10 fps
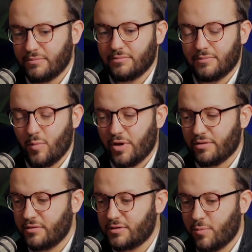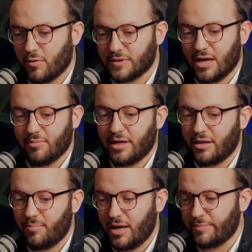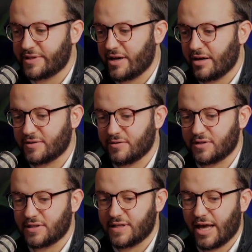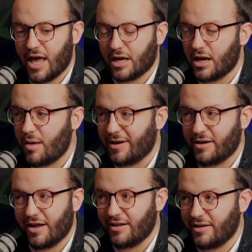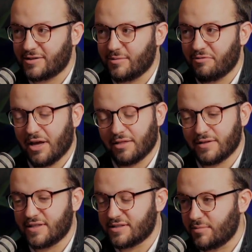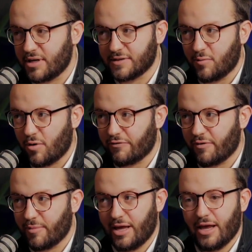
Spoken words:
with sports gambling and meme stocks, there's this like economic nihilism of like the system doesn't work for me.